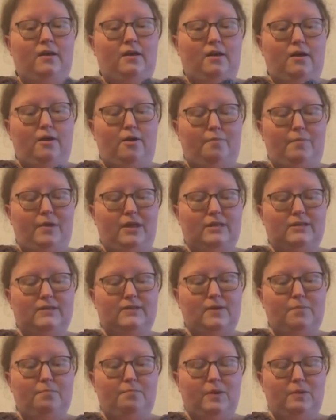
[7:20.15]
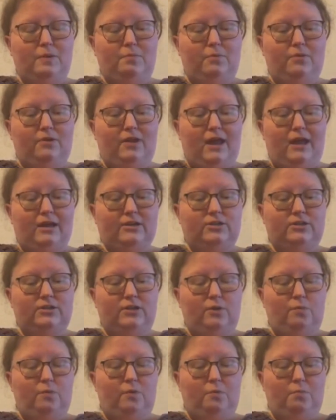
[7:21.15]
And some people
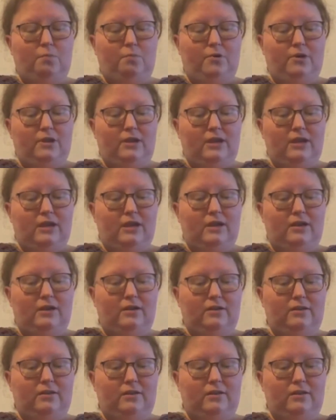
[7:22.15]
actually will put in